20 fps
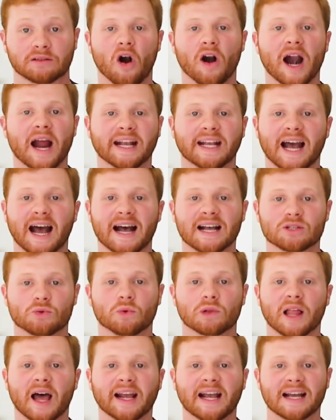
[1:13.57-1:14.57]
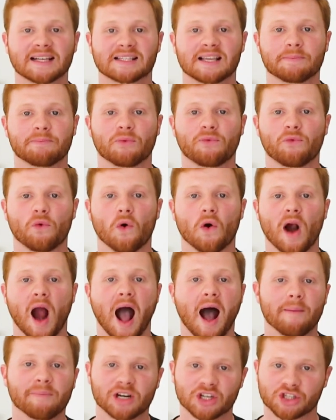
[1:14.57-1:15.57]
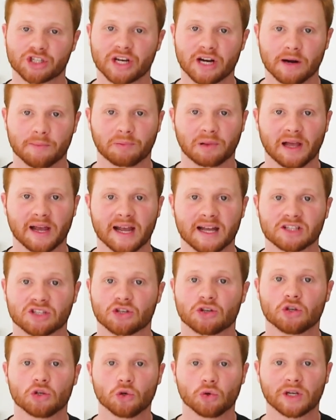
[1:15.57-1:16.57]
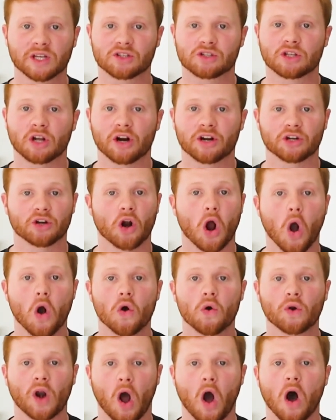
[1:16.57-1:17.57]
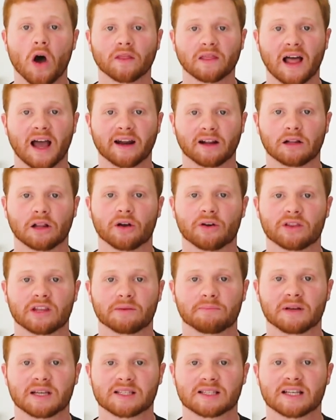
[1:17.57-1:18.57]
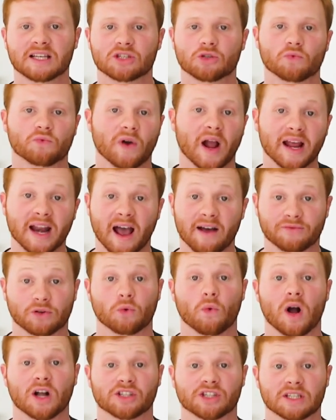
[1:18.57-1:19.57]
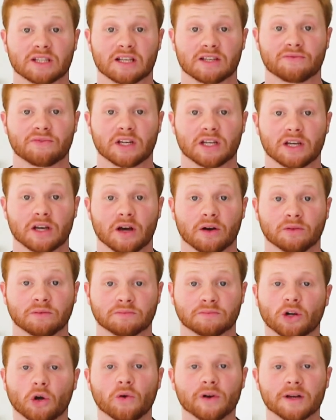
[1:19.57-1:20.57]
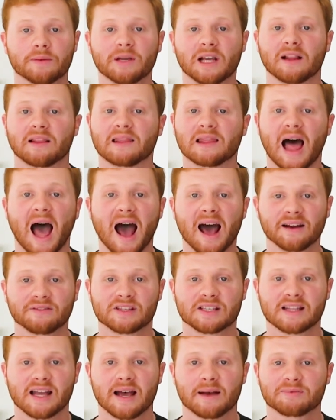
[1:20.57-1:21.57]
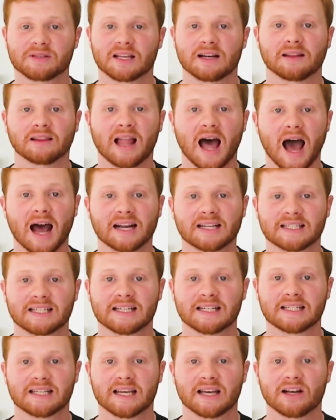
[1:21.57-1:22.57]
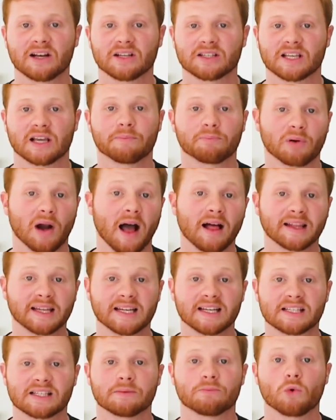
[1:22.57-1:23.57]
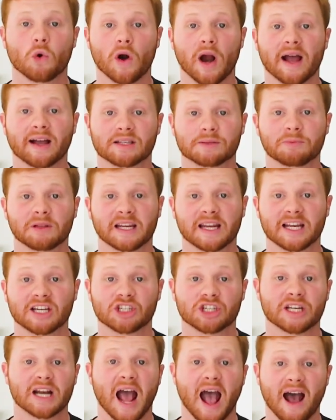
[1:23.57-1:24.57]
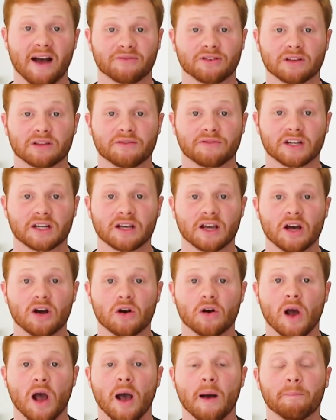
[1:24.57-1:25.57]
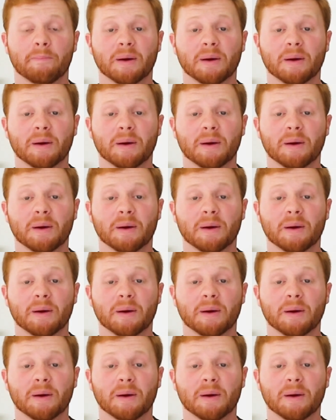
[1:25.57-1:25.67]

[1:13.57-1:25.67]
Alright guys, well like I said before, I'm going to share a plan so you can start your own online clothing business right after watching this video. There are going to be a lot of steps and a lot of details and probably need some more explanation after the video,